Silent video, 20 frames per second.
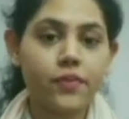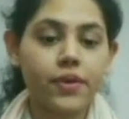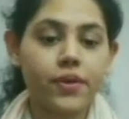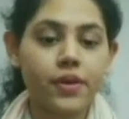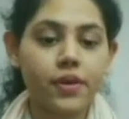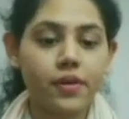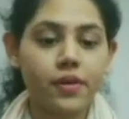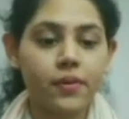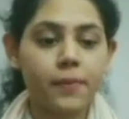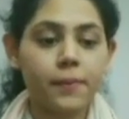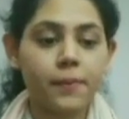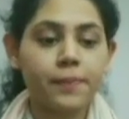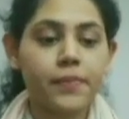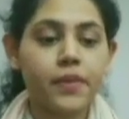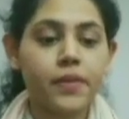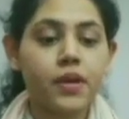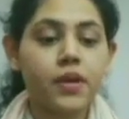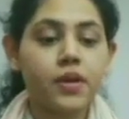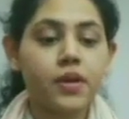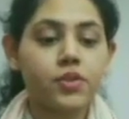type over here,
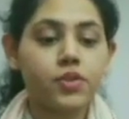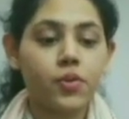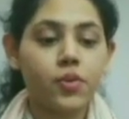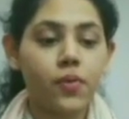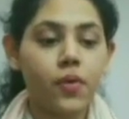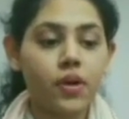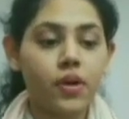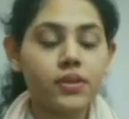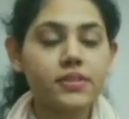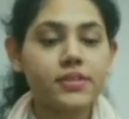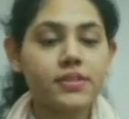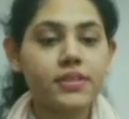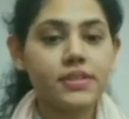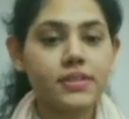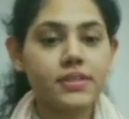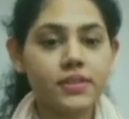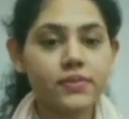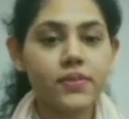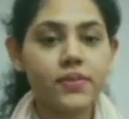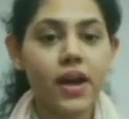the
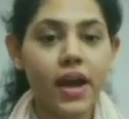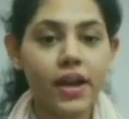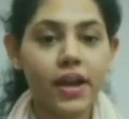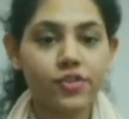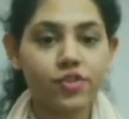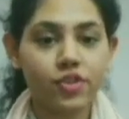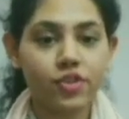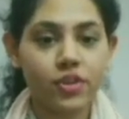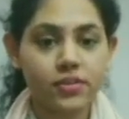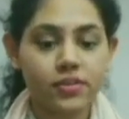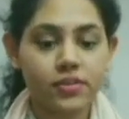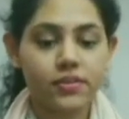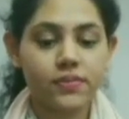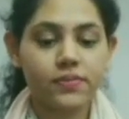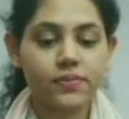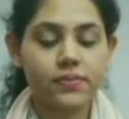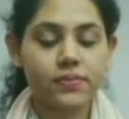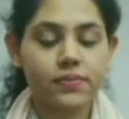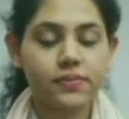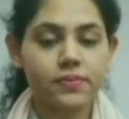qualitative
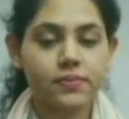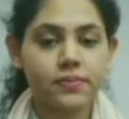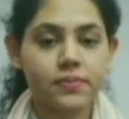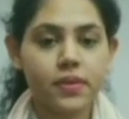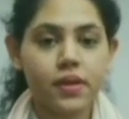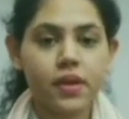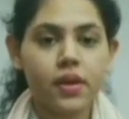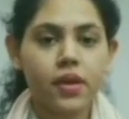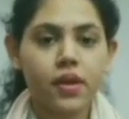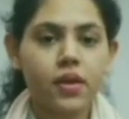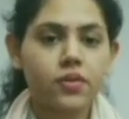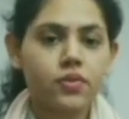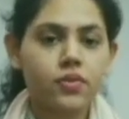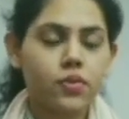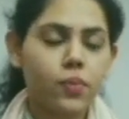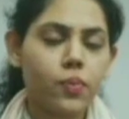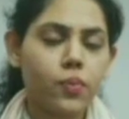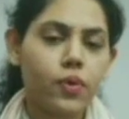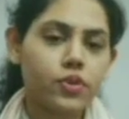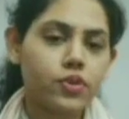adjective.
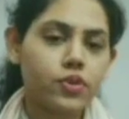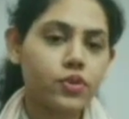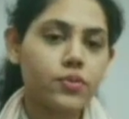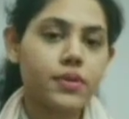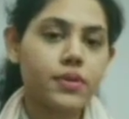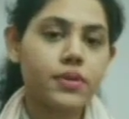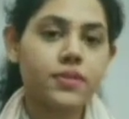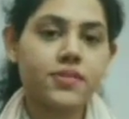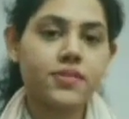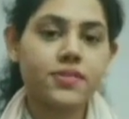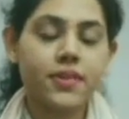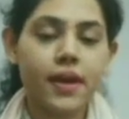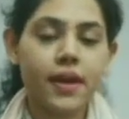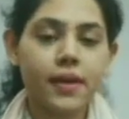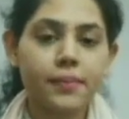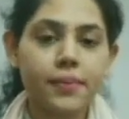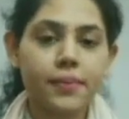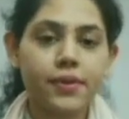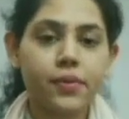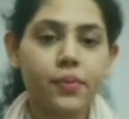So what do you
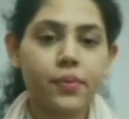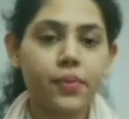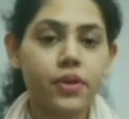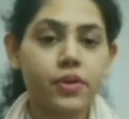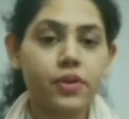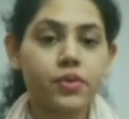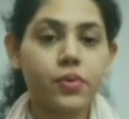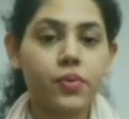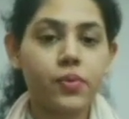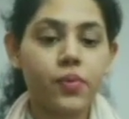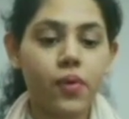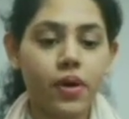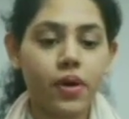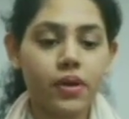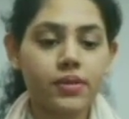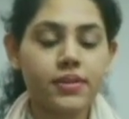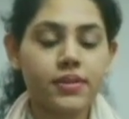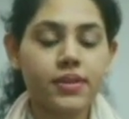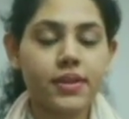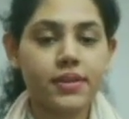understand by the word
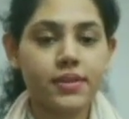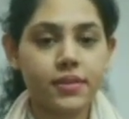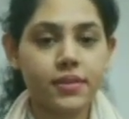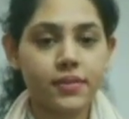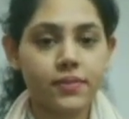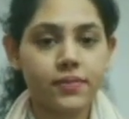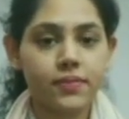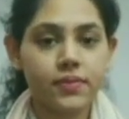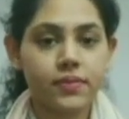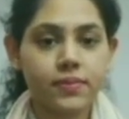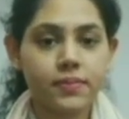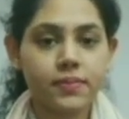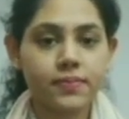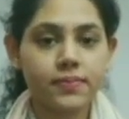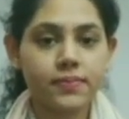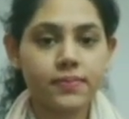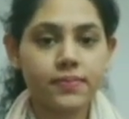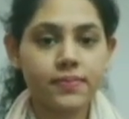qualitative?